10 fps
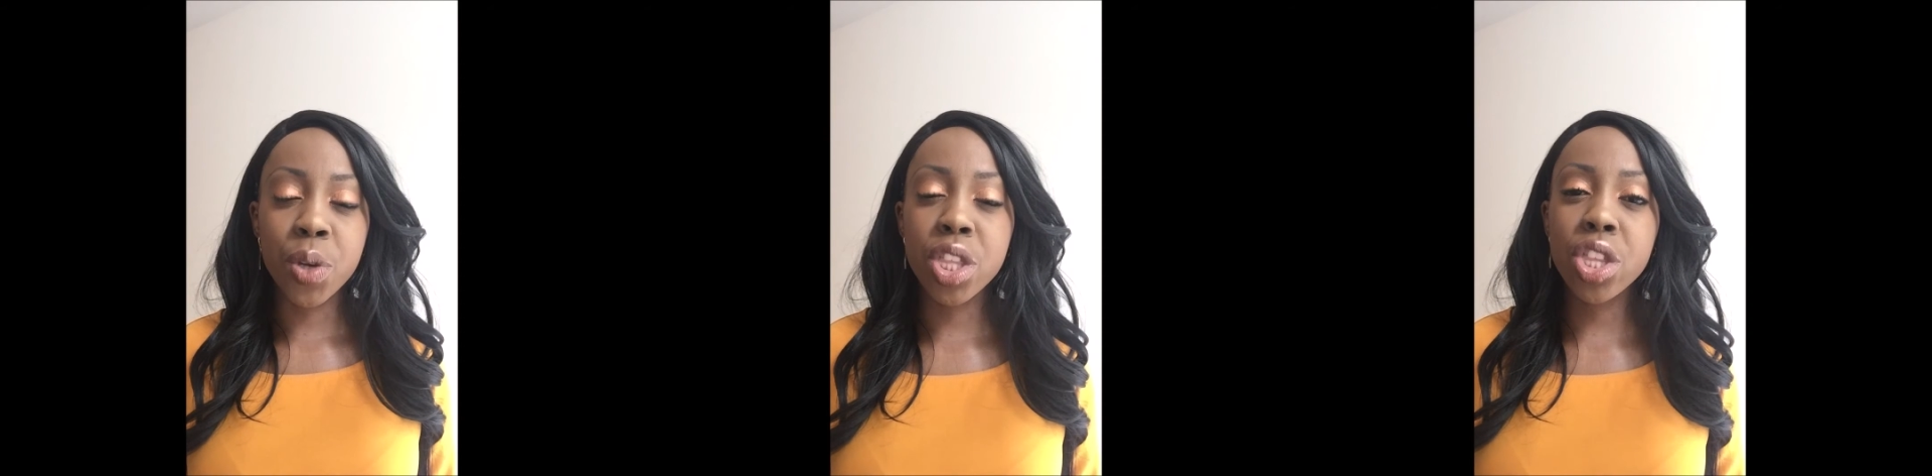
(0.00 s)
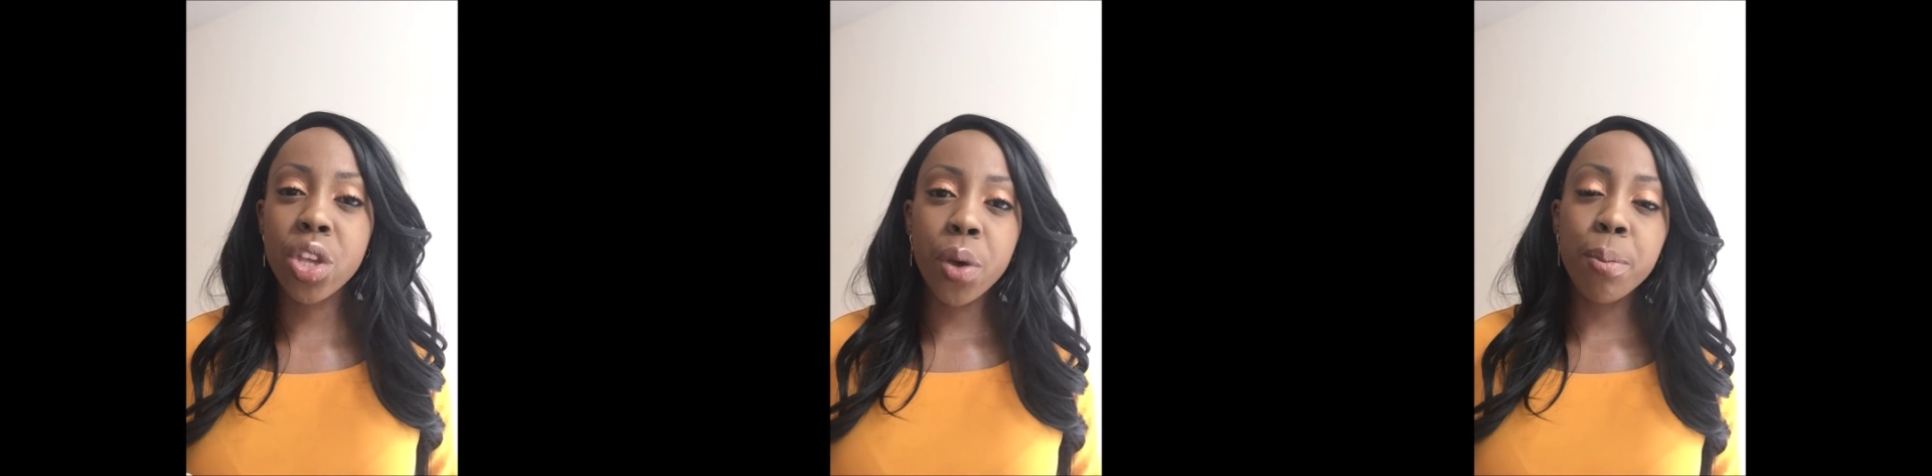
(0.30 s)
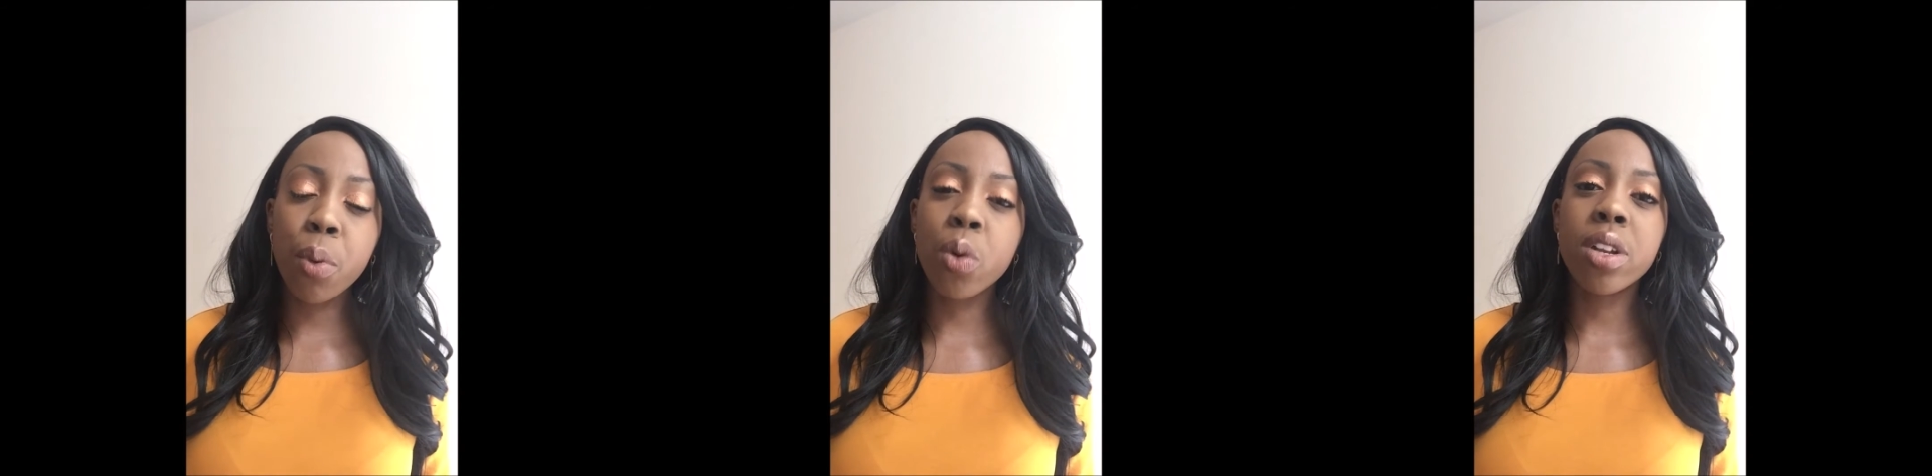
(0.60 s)
It's so
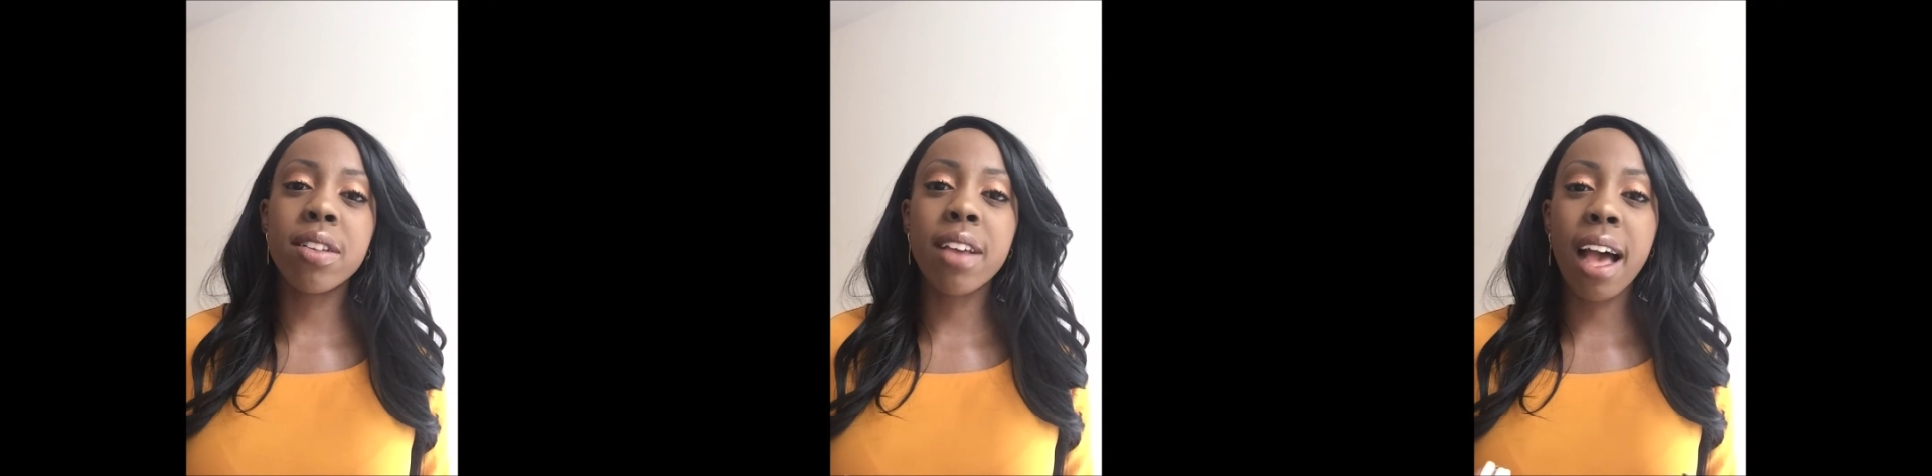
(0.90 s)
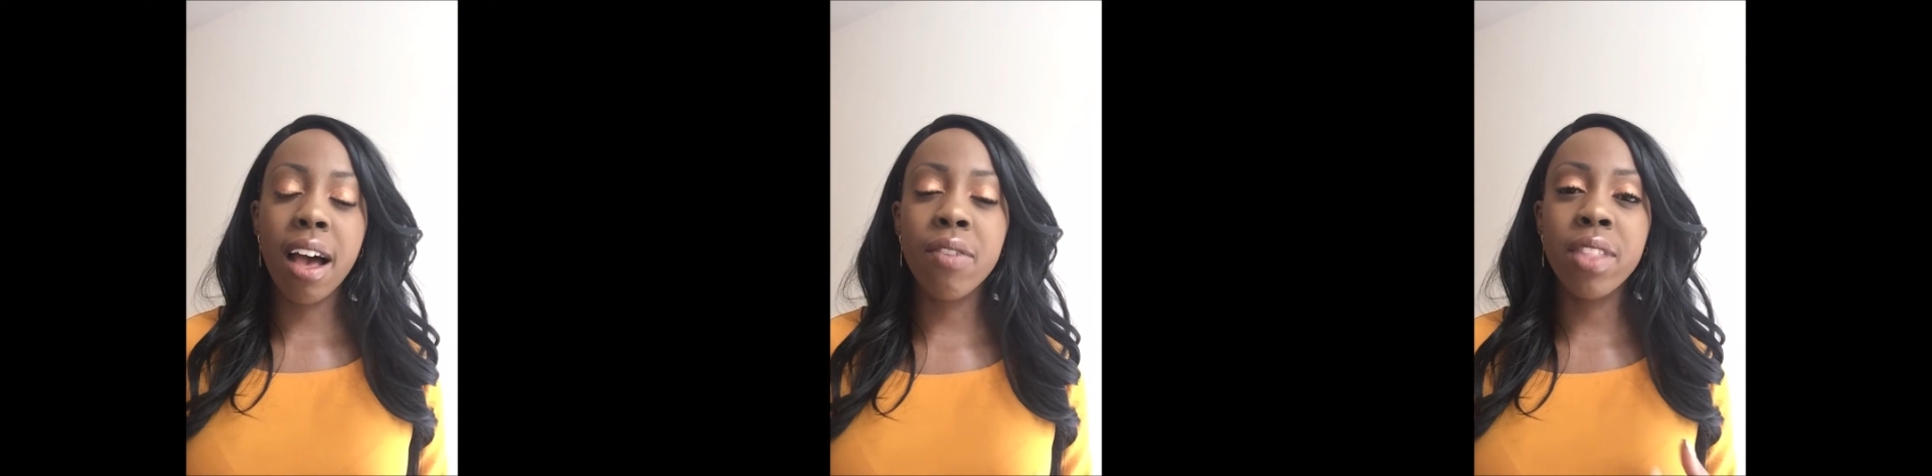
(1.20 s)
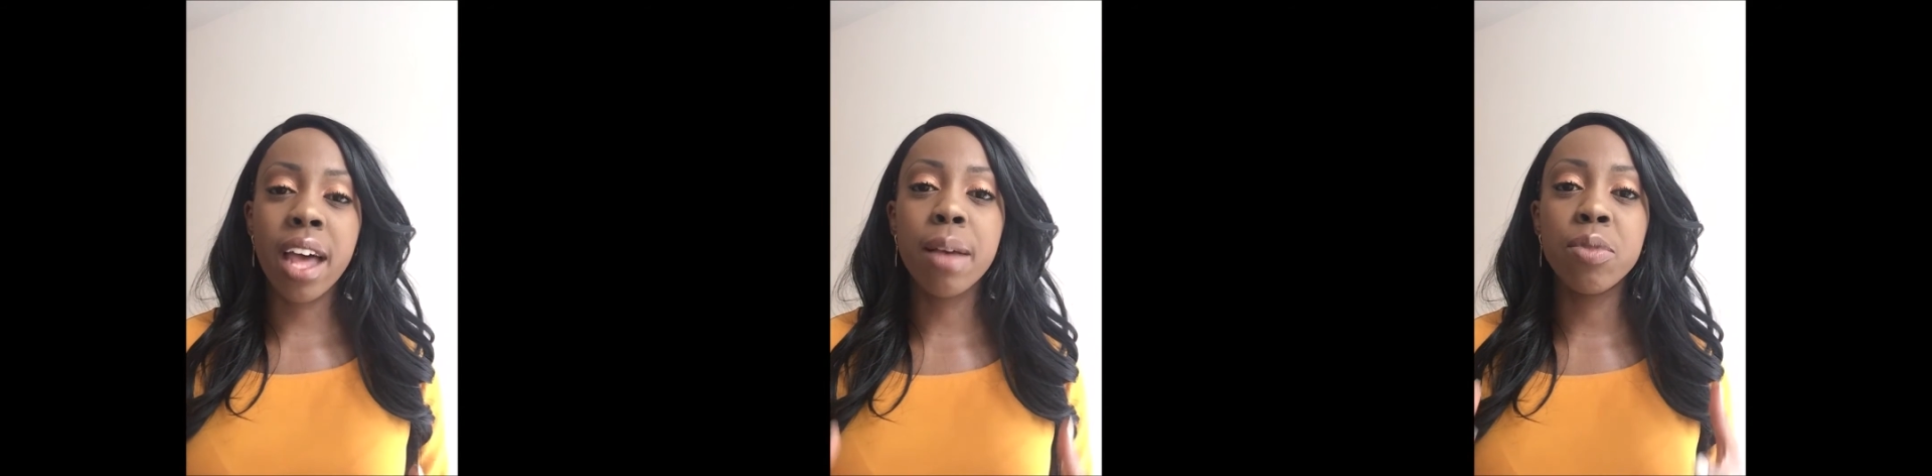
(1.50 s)
important to have
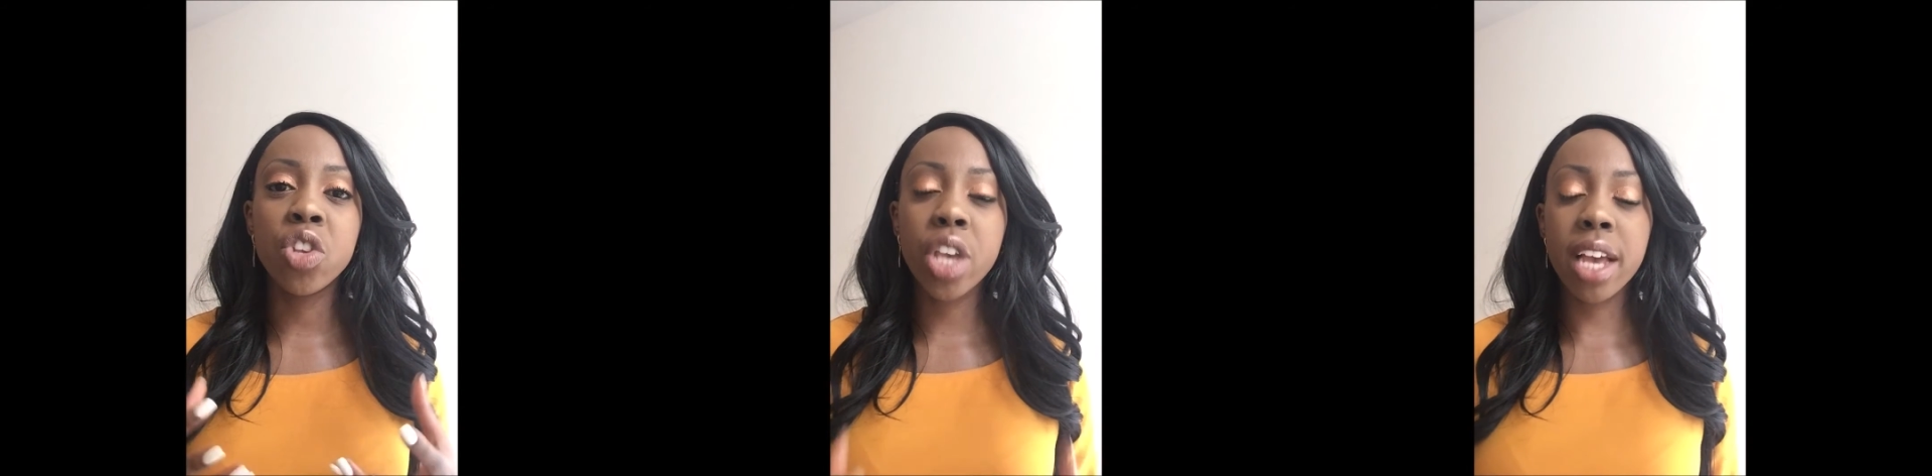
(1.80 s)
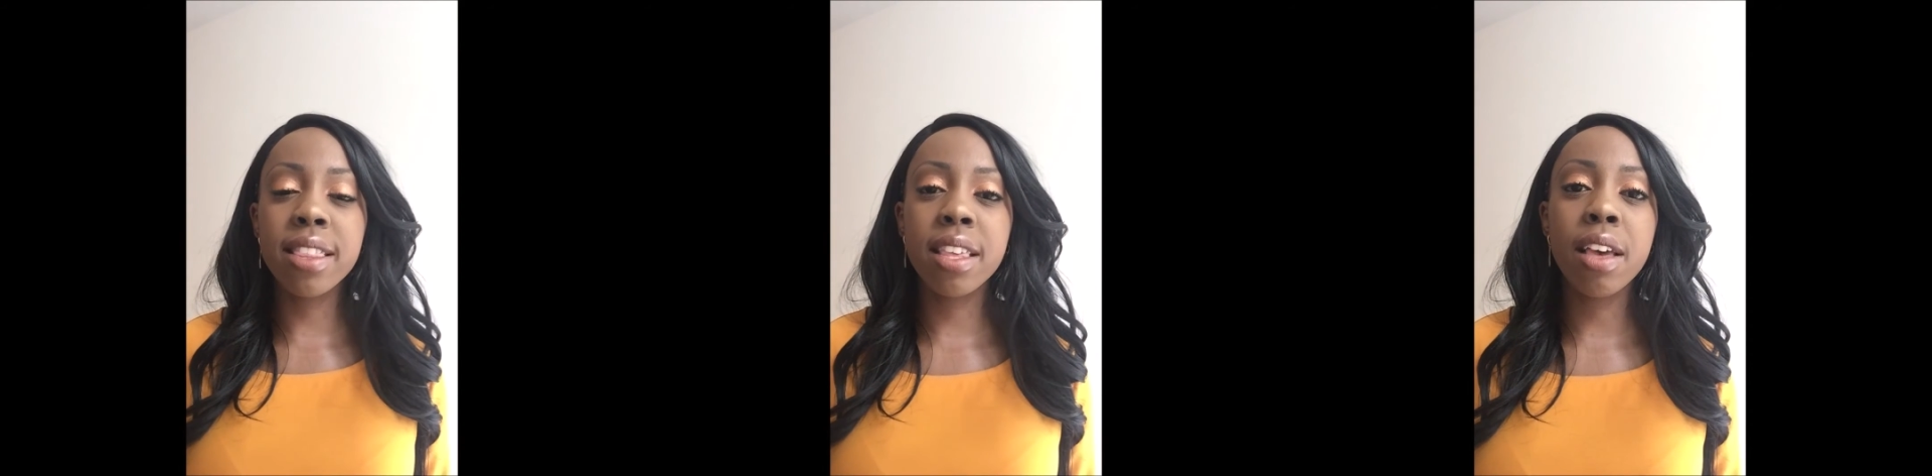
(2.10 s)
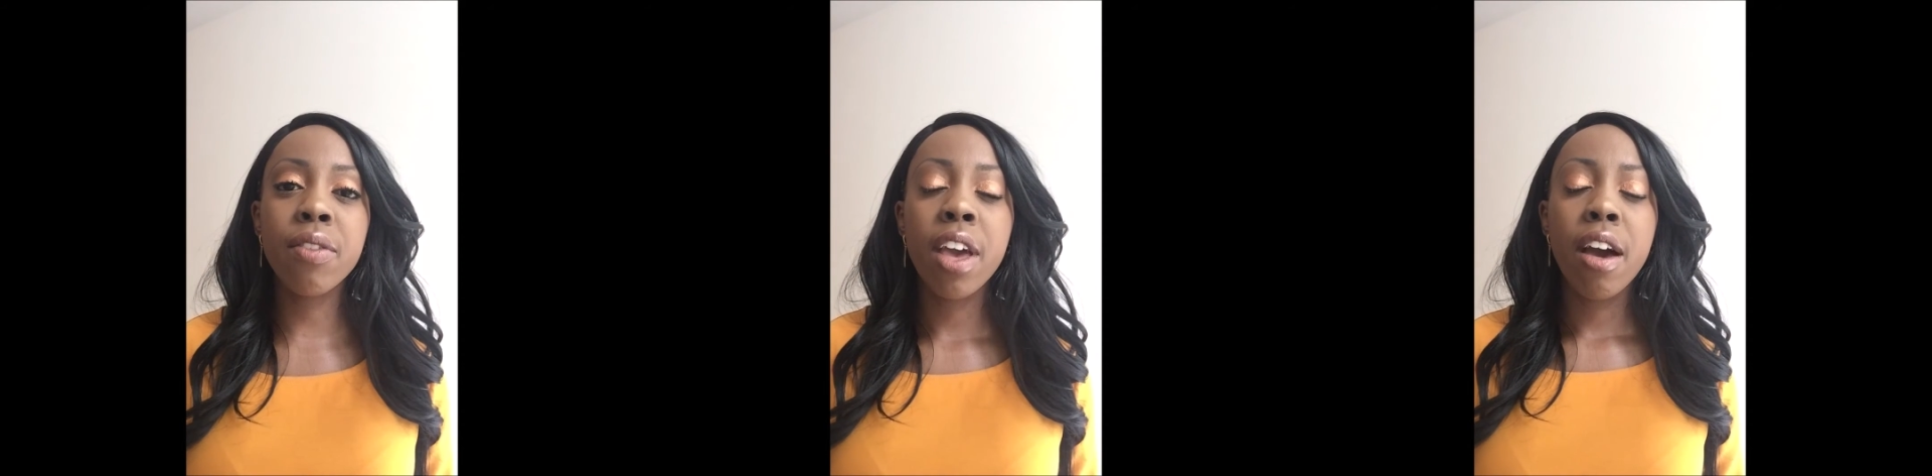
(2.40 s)
that
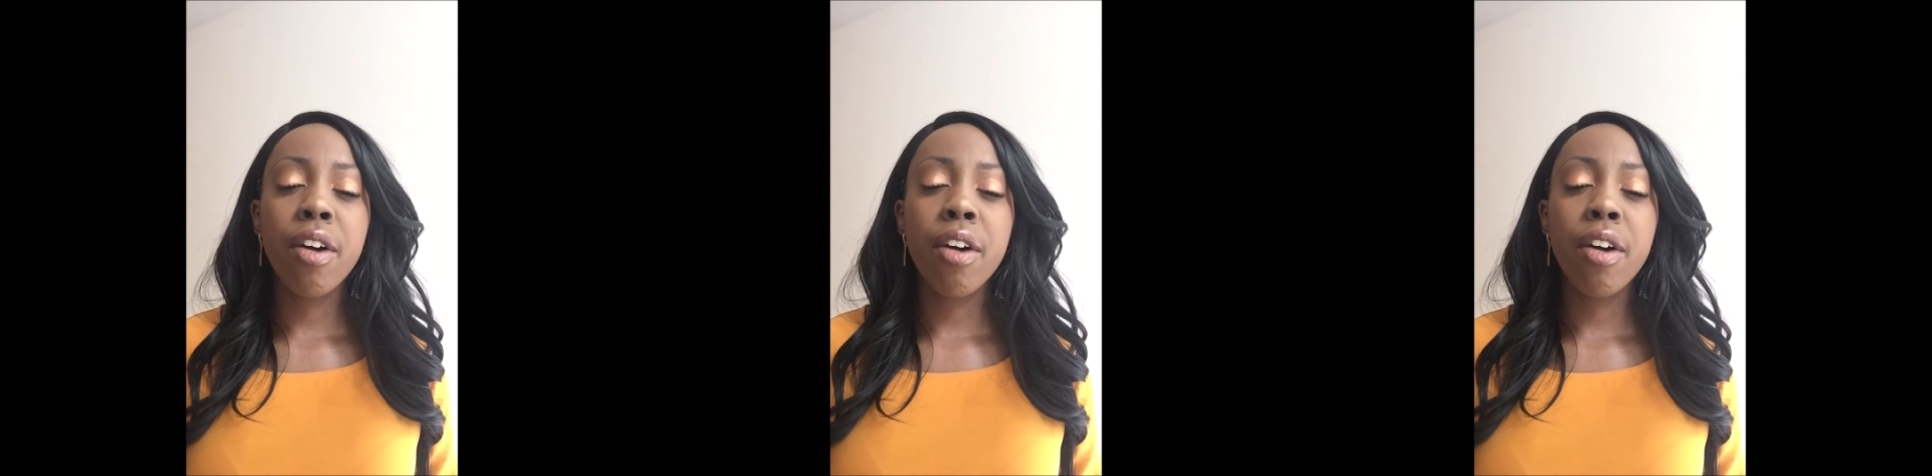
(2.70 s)
objective,